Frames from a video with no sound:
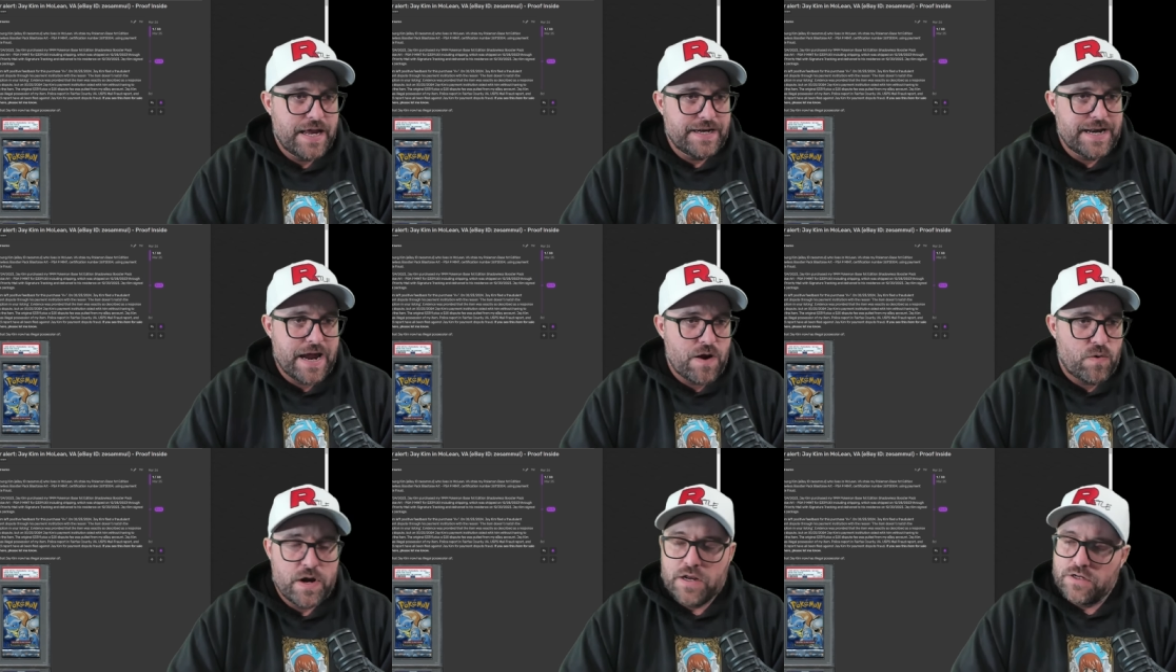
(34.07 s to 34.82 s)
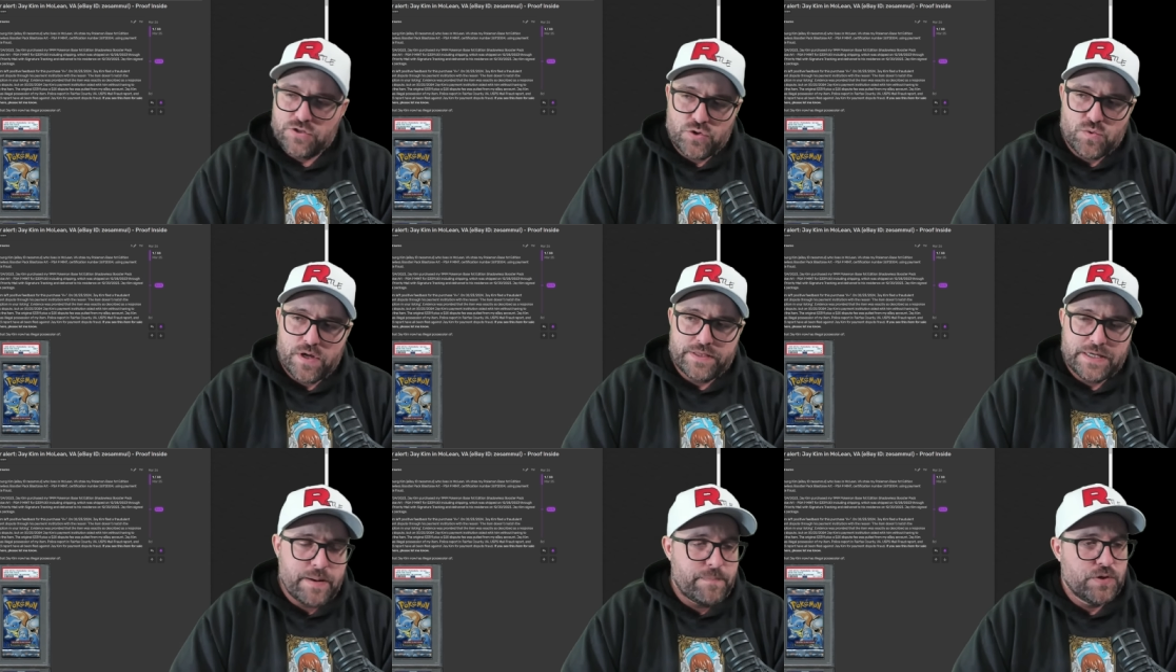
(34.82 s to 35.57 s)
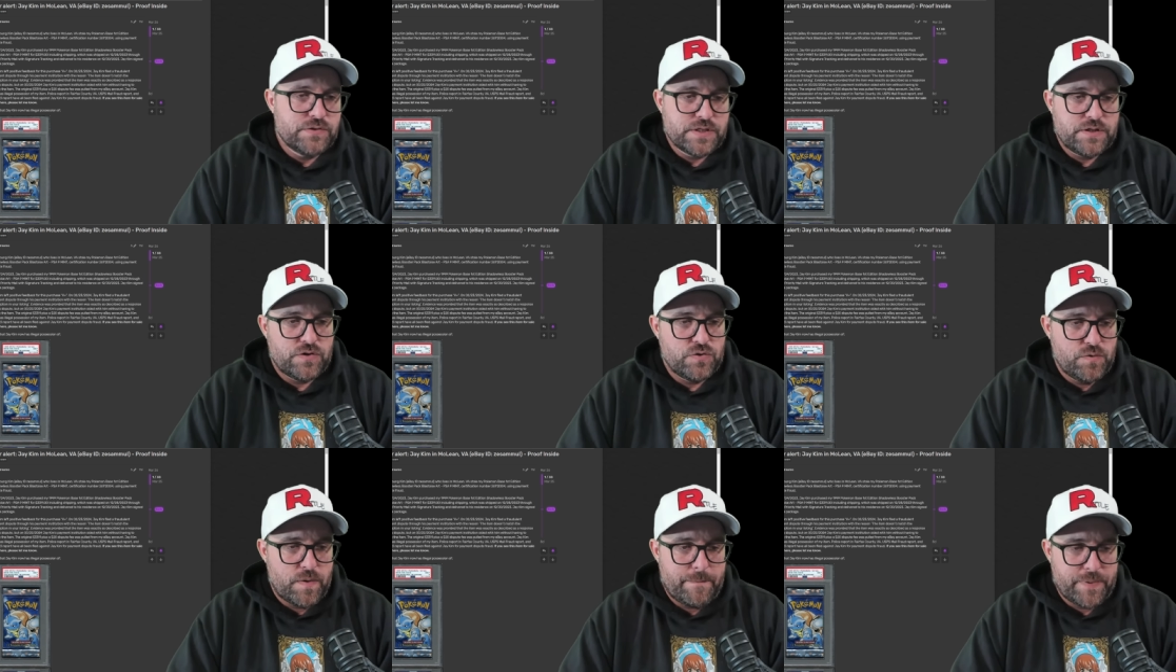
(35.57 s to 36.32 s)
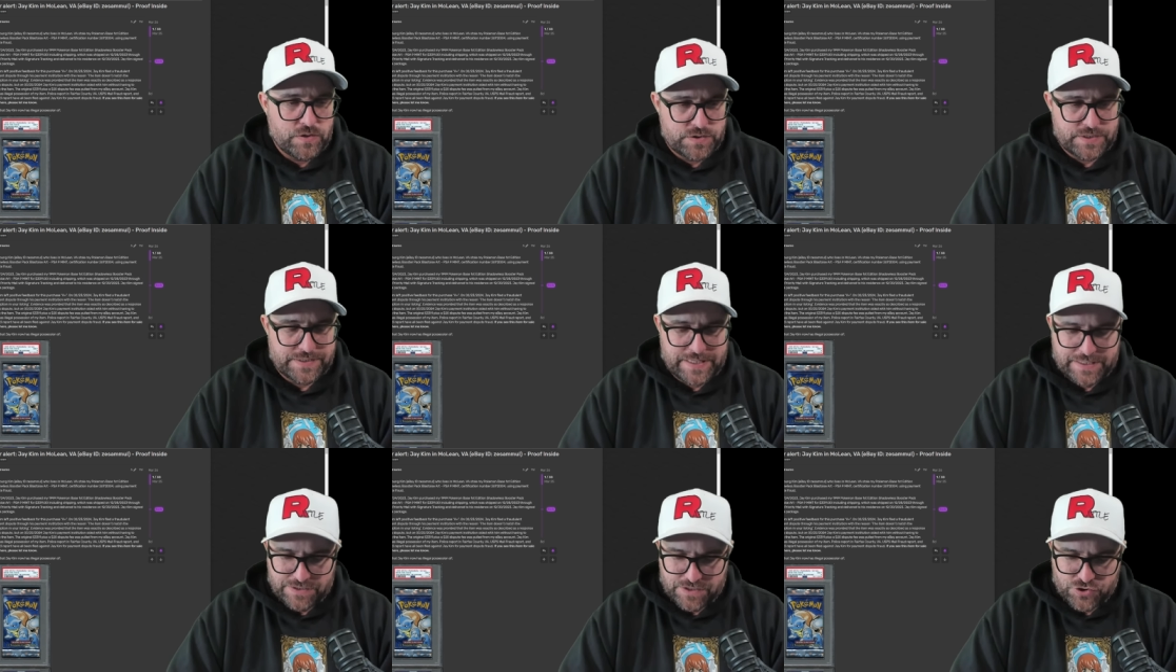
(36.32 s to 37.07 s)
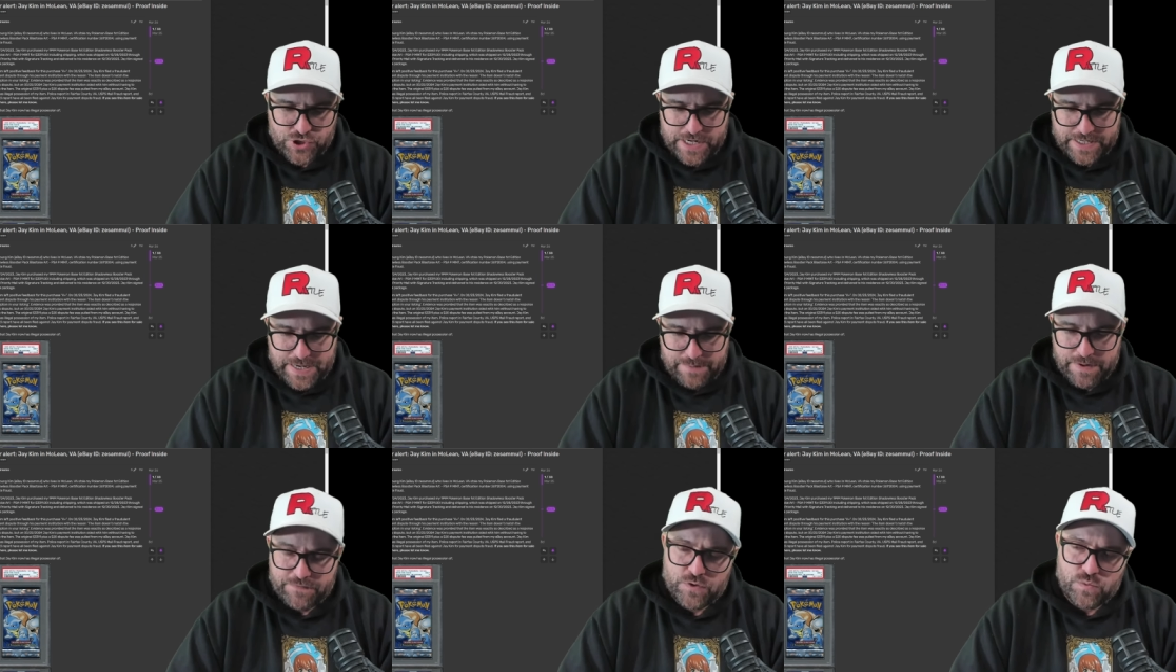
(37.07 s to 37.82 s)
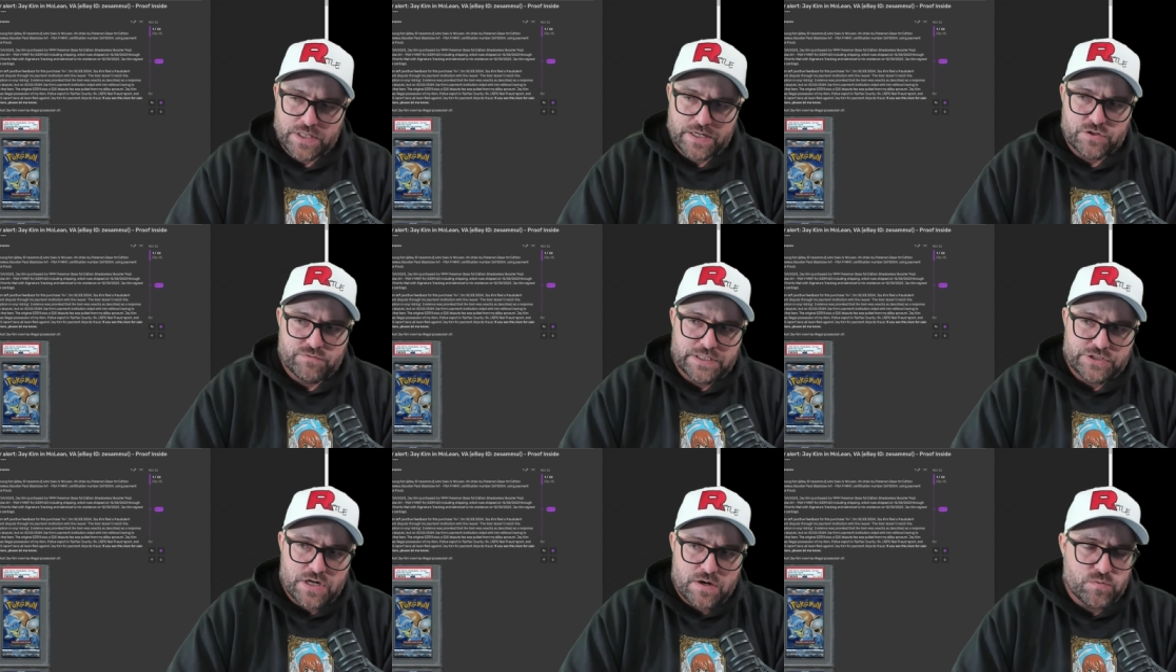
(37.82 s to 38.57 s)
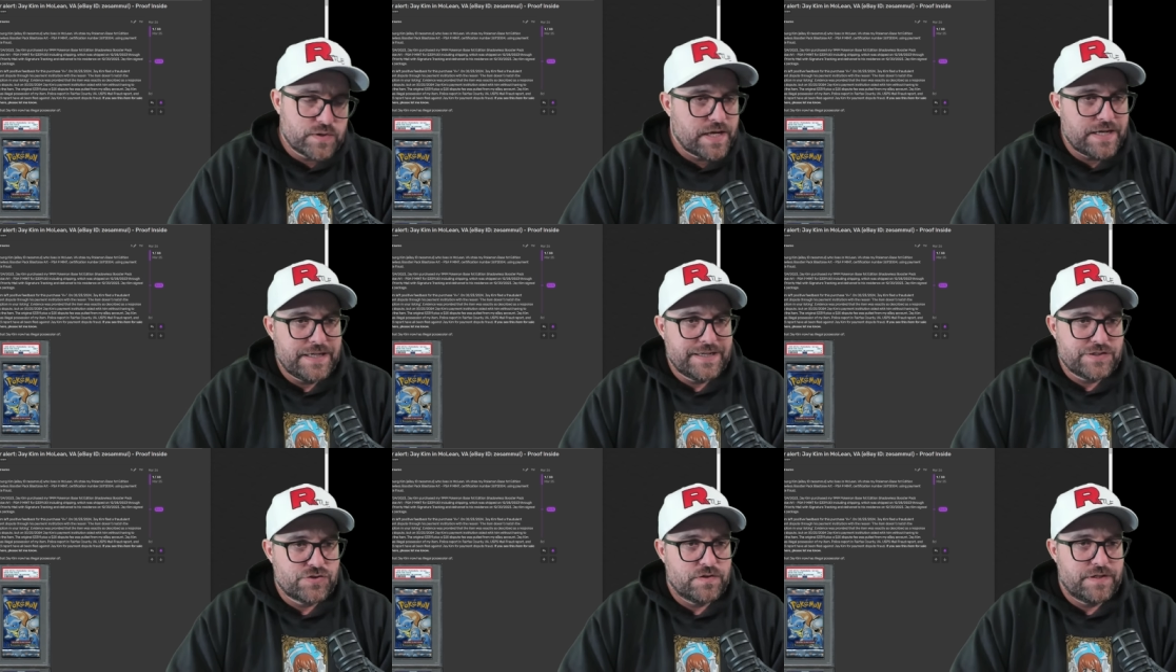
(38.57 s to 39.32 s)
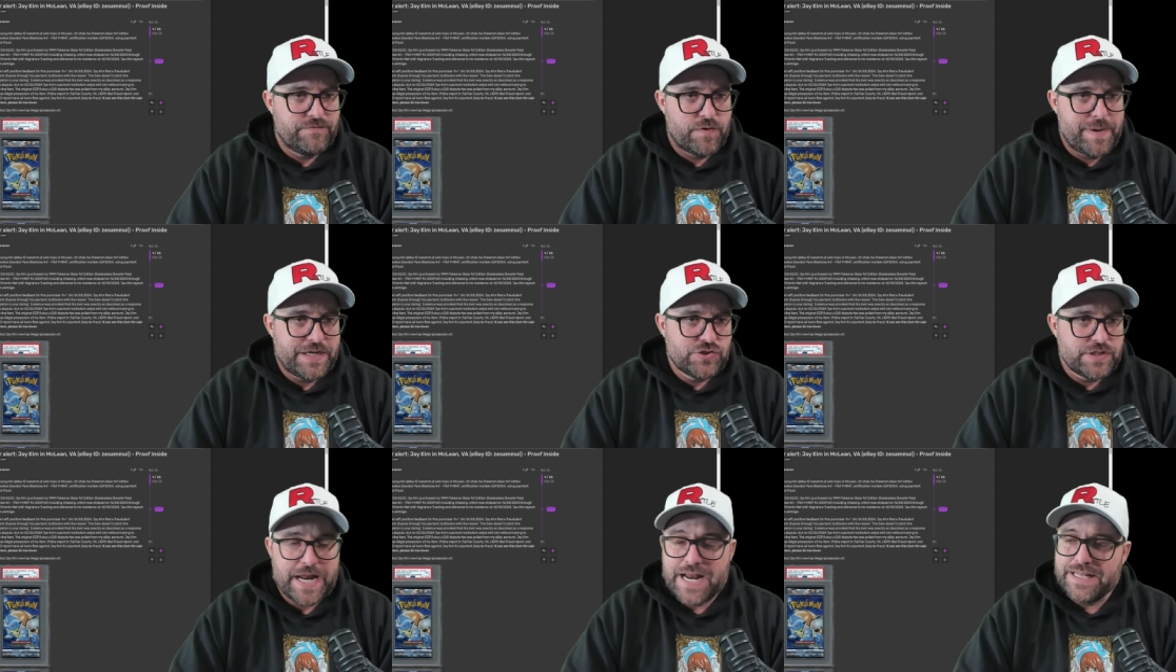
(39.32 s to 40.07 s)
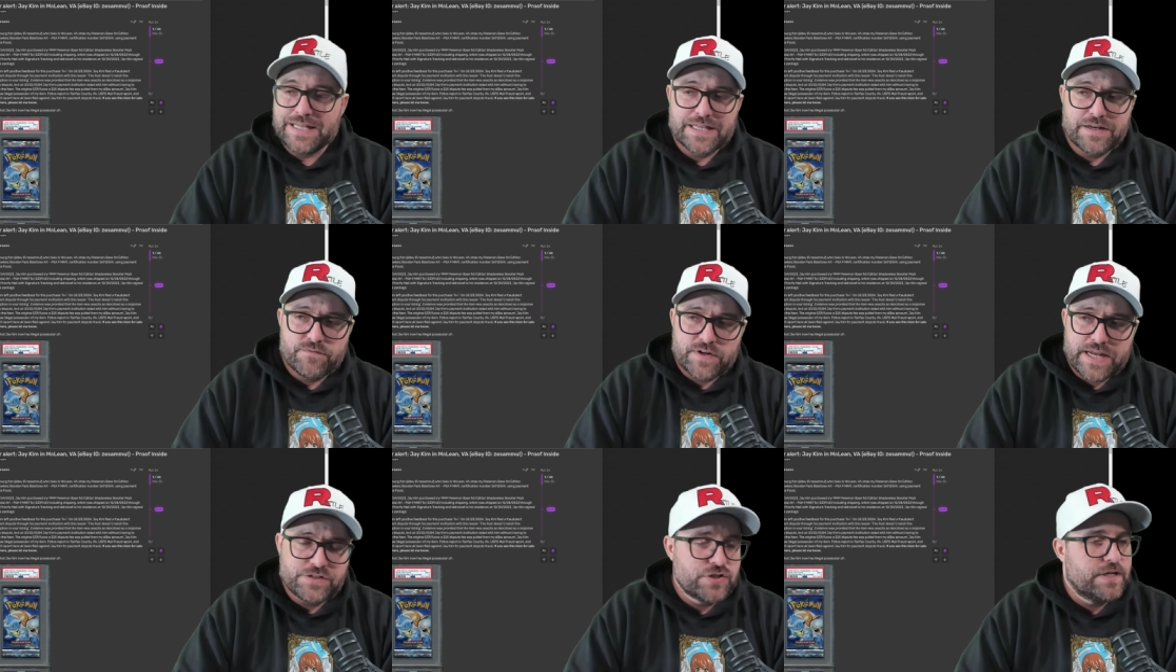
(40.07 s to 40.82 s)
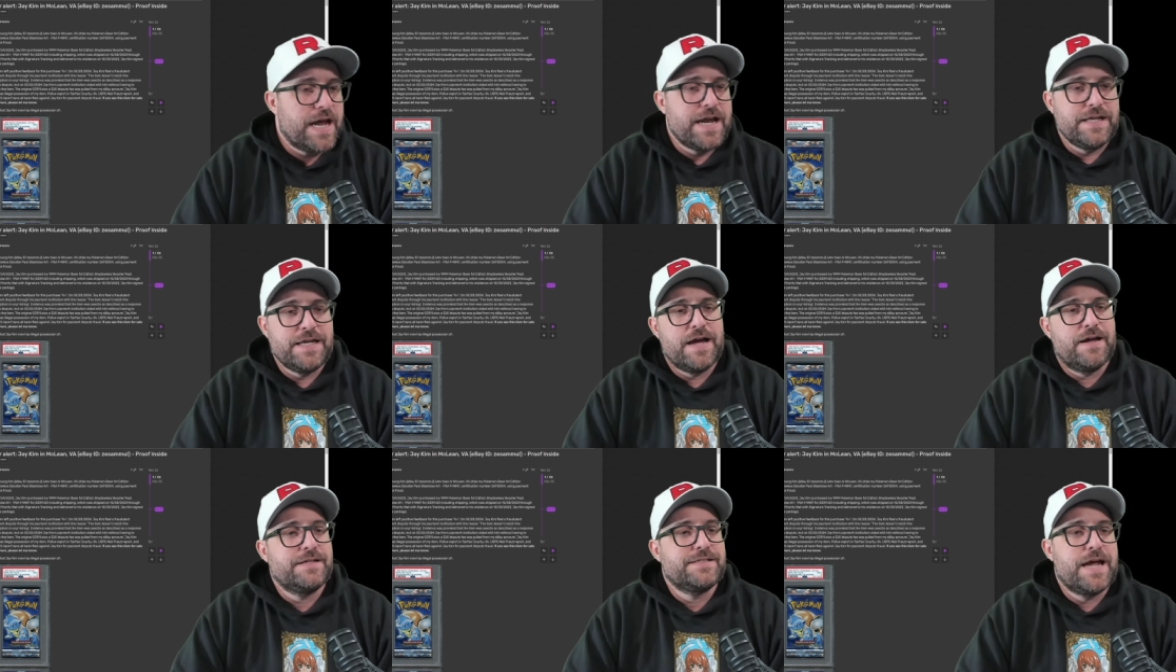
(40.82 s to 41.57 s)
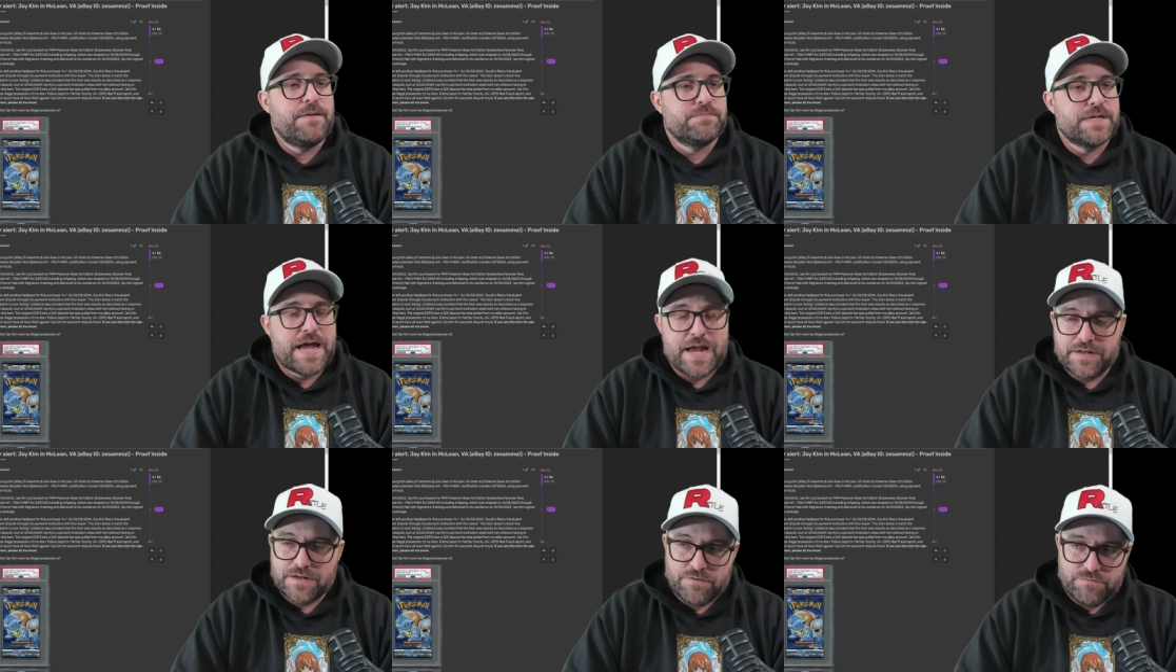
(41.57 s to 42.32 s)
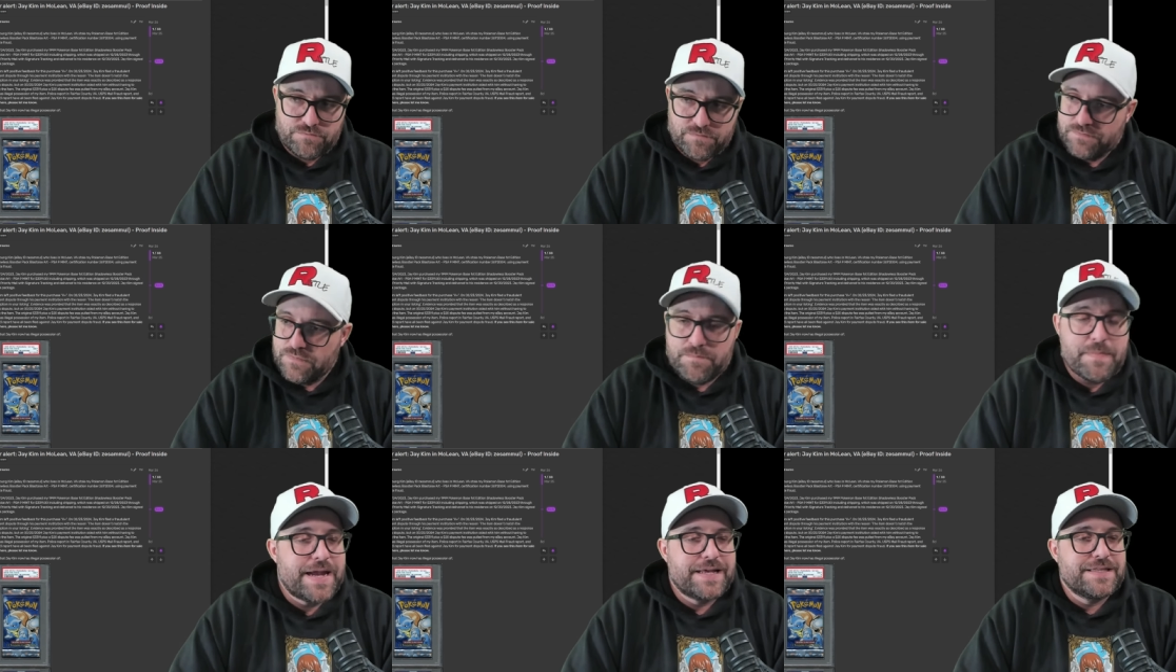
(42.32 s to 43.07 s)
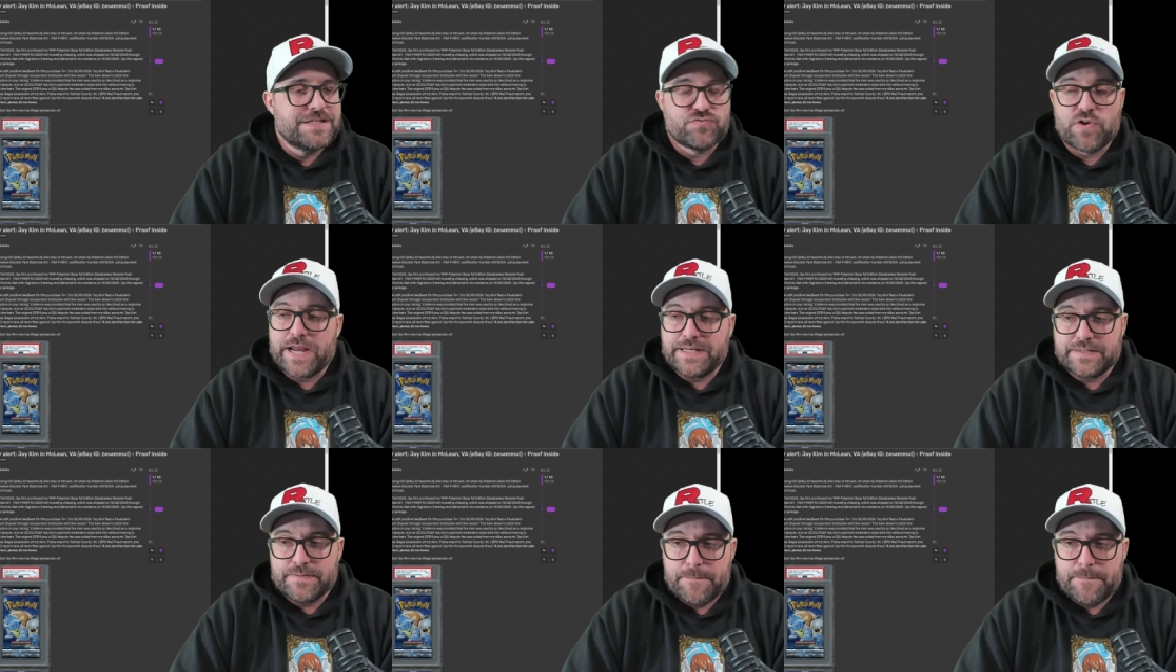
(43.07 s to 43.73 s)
Now, to the person who purchased this, Jay Kim, if you would like to reach out with any additional information, any clarification, any attempt at making this right,